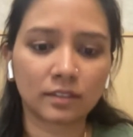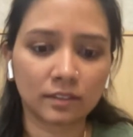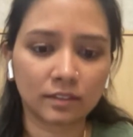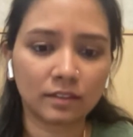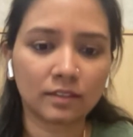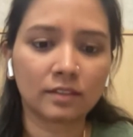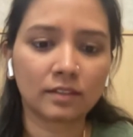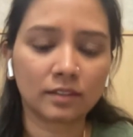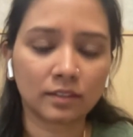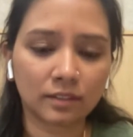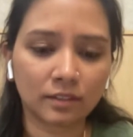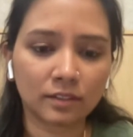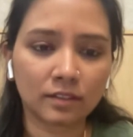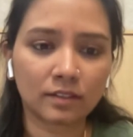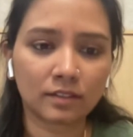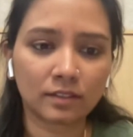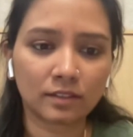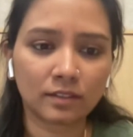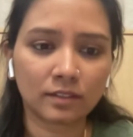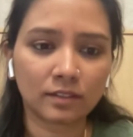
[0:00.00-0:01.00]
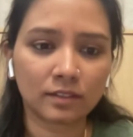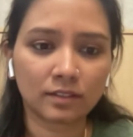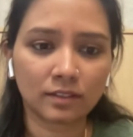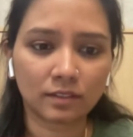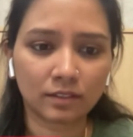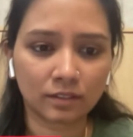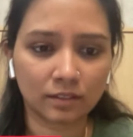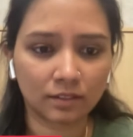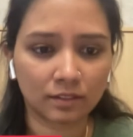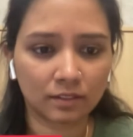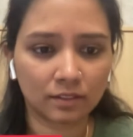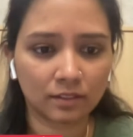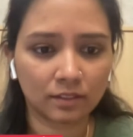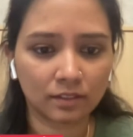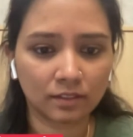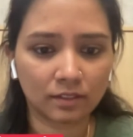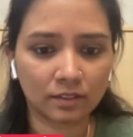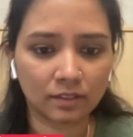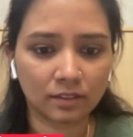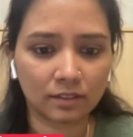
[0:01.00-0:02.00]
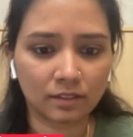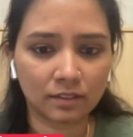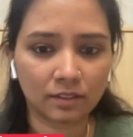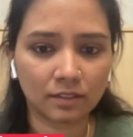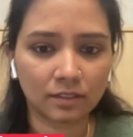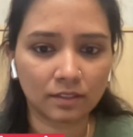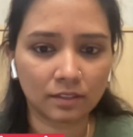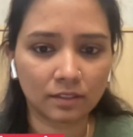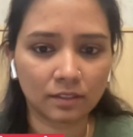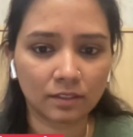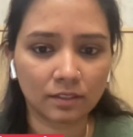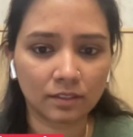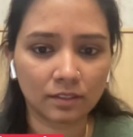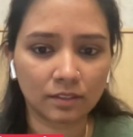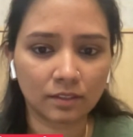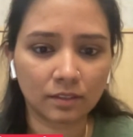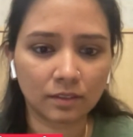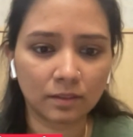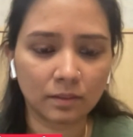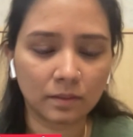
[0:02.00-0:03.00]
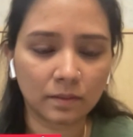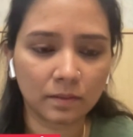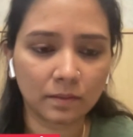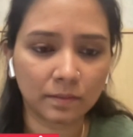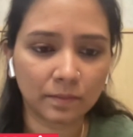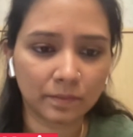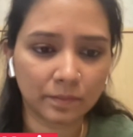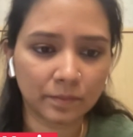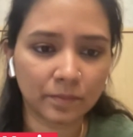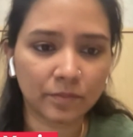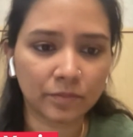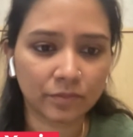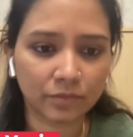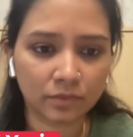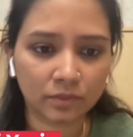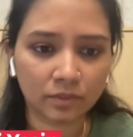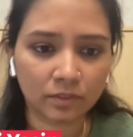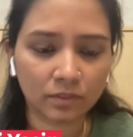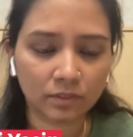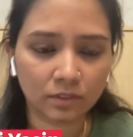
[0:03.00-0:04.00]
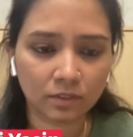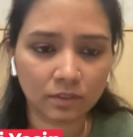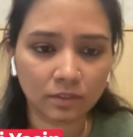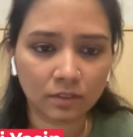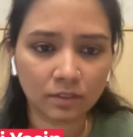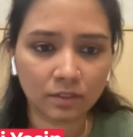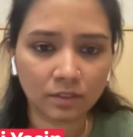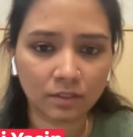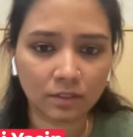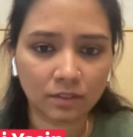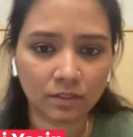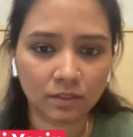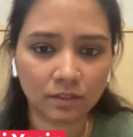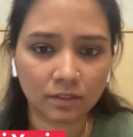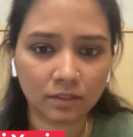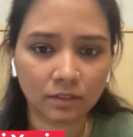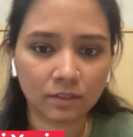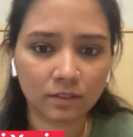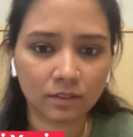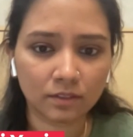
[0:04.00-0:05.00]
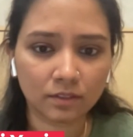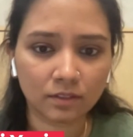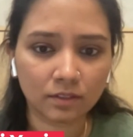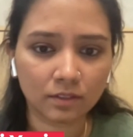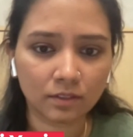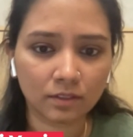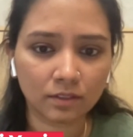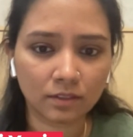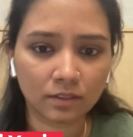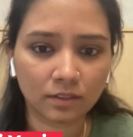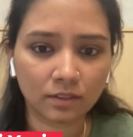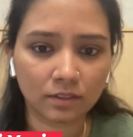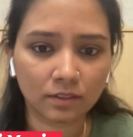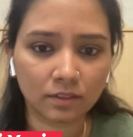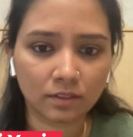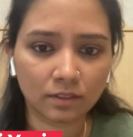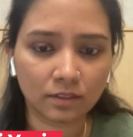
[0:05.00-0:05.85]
This person isn't speaking.